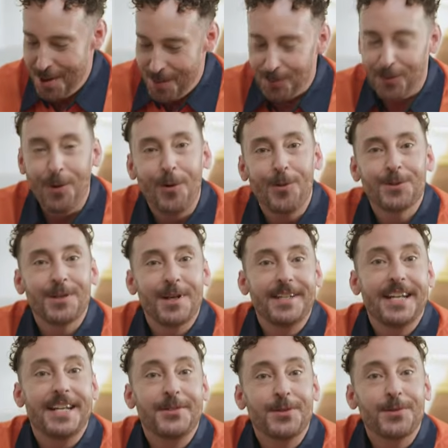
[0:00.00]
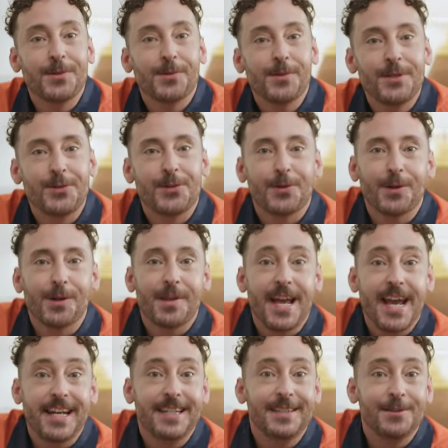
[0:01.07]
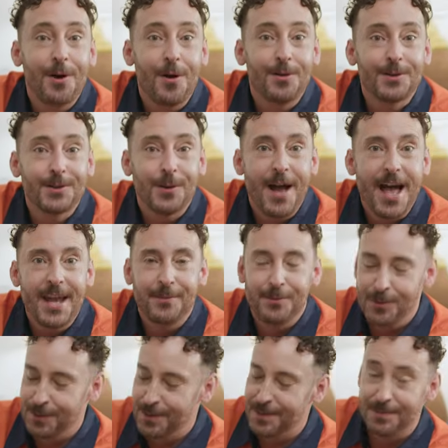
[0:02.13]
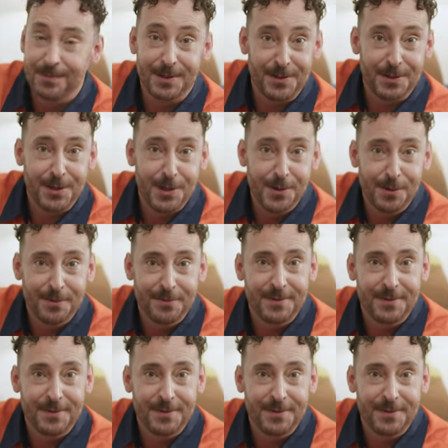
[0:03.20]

We'll also need you to ensure that any dogs or animals are secured